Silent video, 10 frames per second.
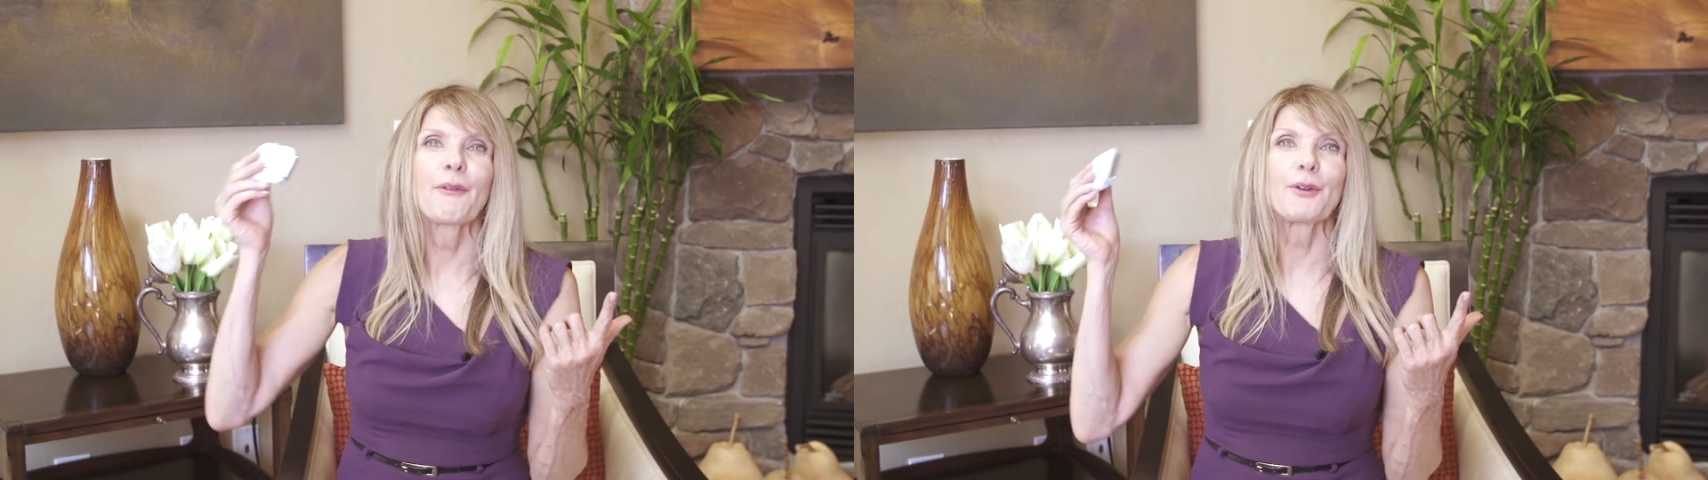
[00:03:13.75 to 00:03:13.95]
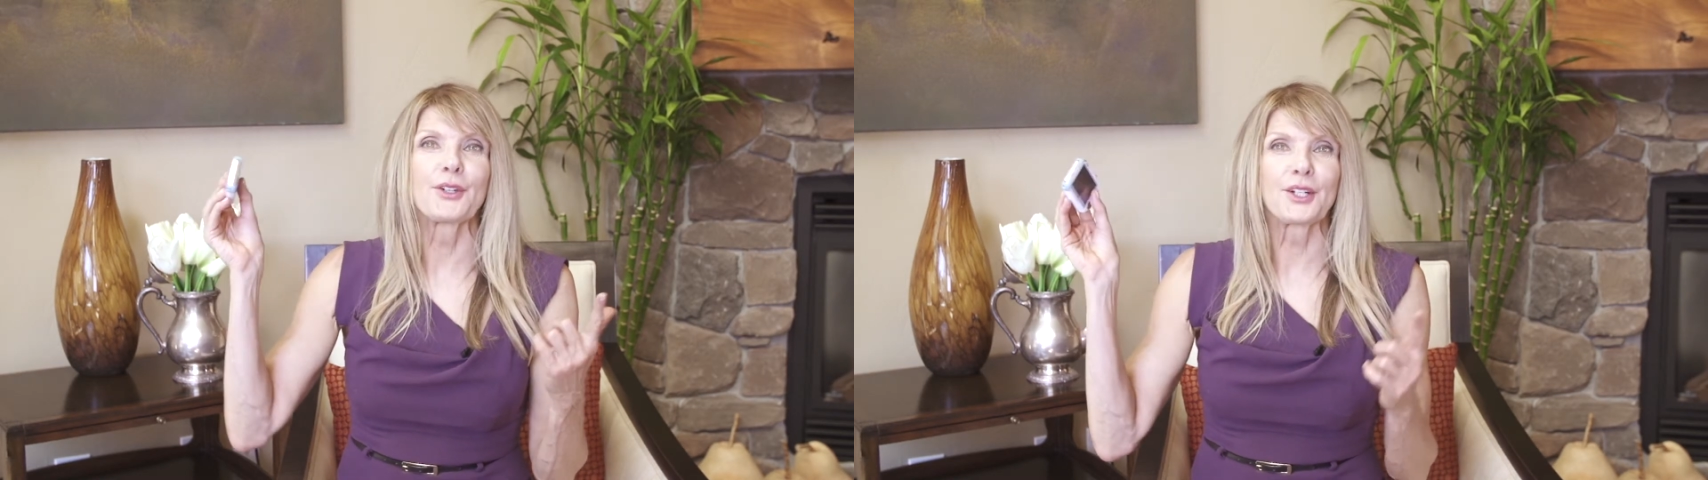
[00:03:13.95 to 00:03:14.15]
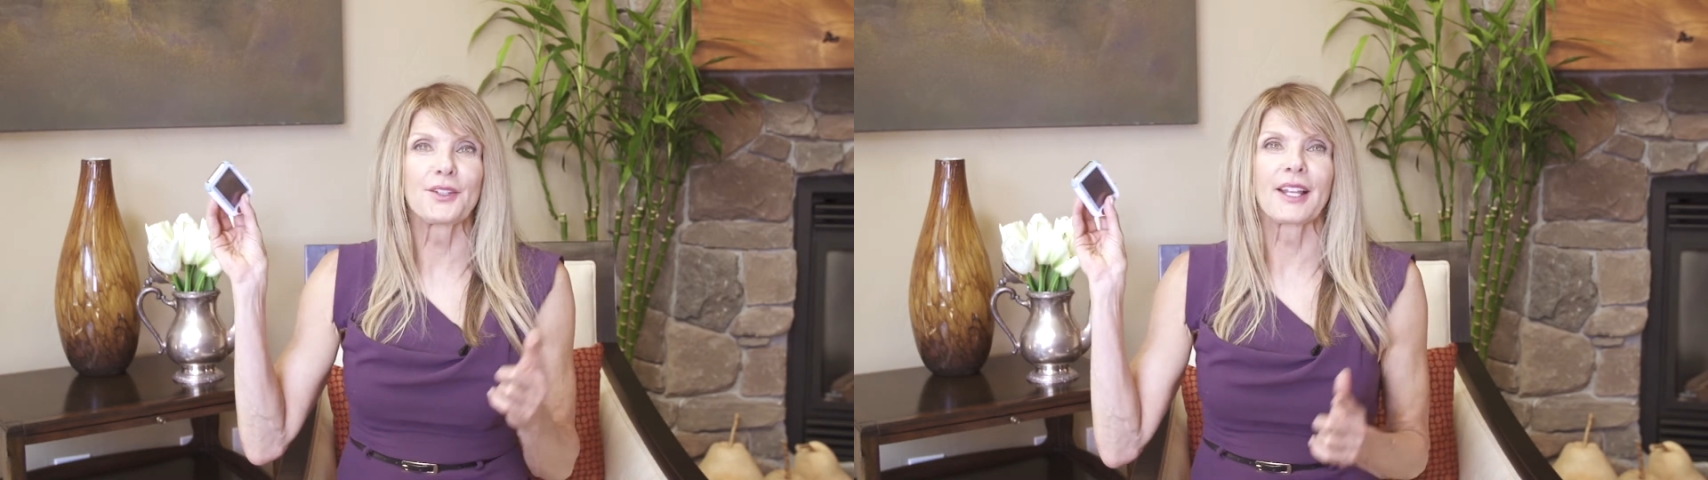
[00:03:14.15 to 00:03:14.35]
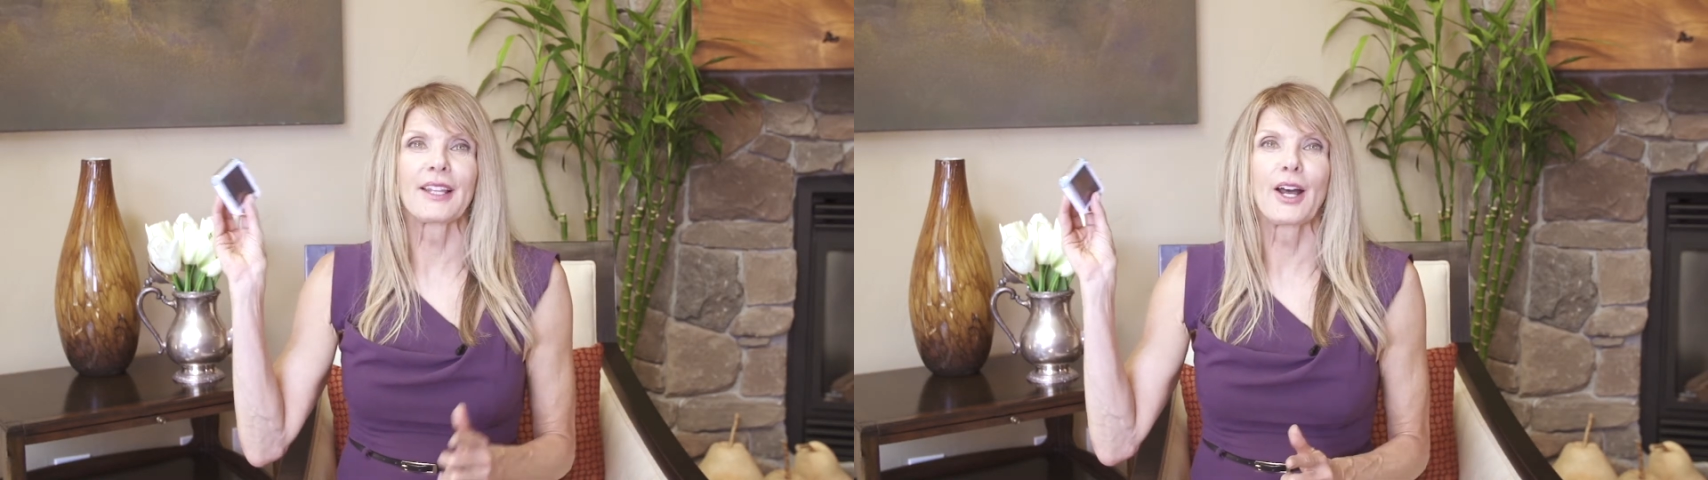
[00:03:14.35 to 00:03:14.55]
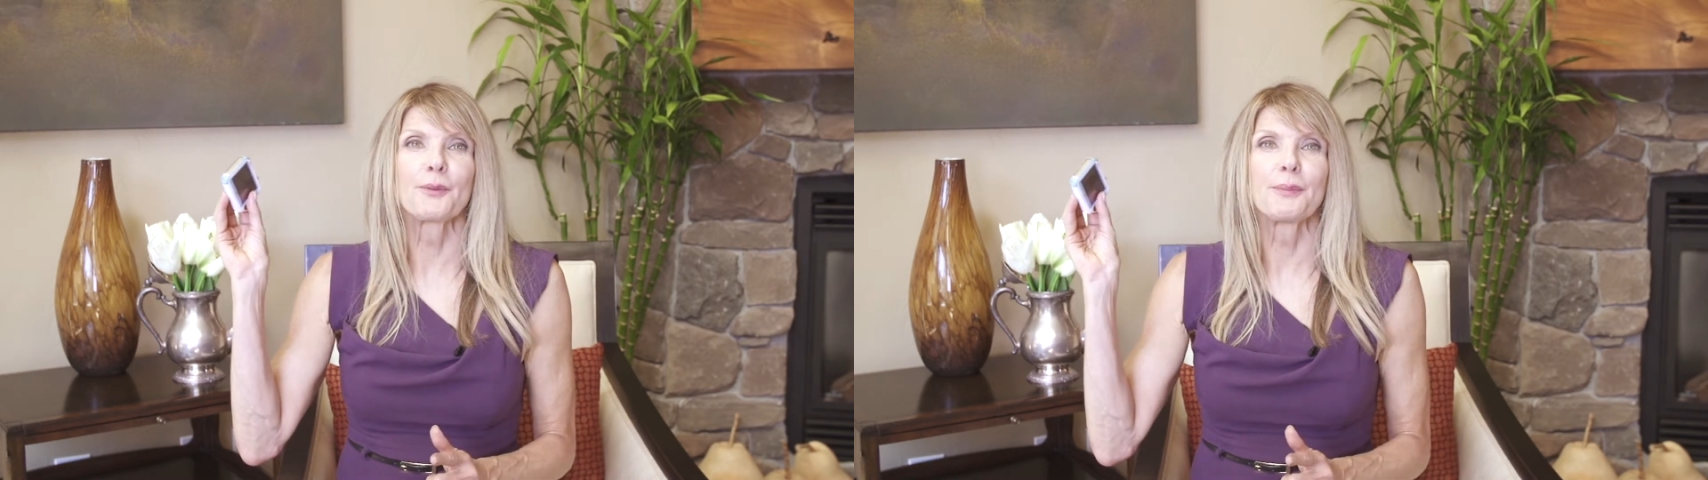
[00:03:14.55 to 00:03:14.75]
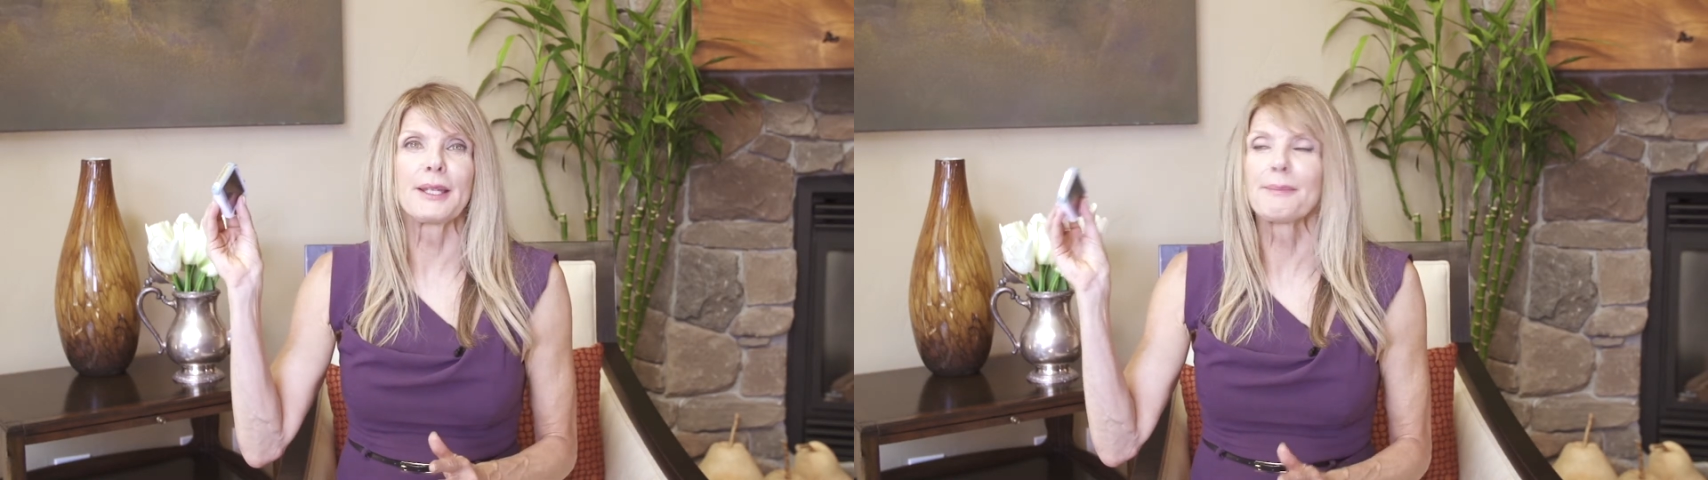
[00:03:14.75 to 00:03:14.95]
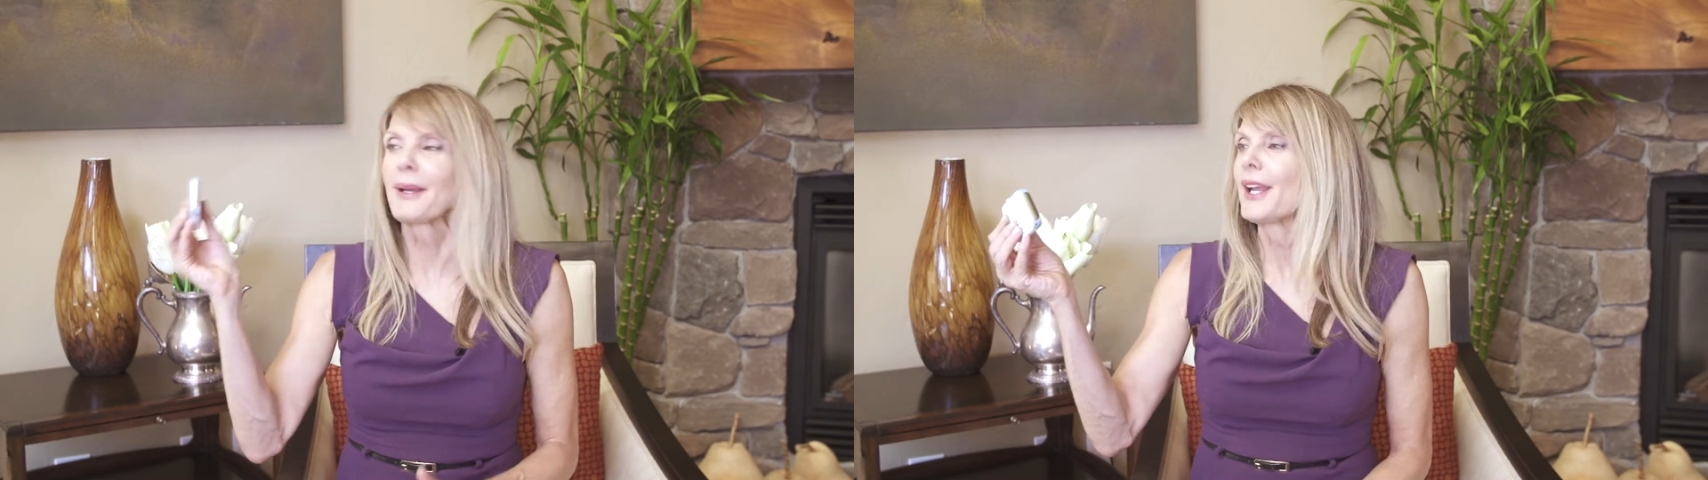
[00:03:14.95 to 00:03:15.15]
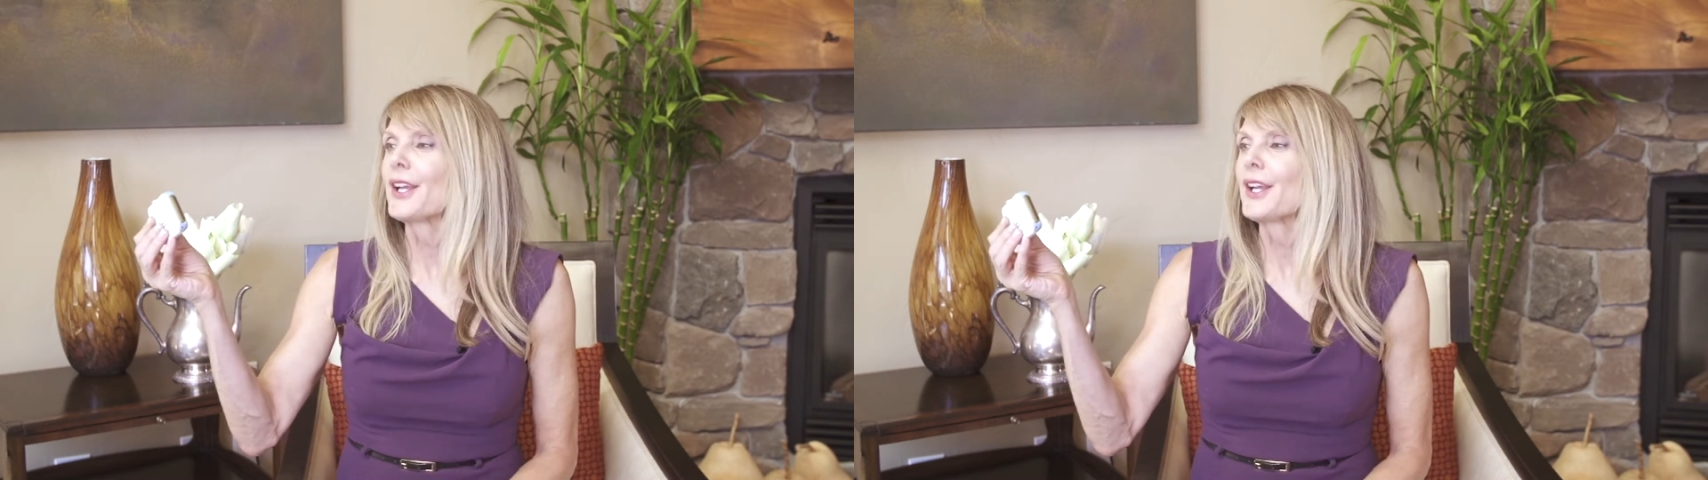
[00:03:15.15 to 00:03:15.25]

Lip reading: when you hear that loud beep,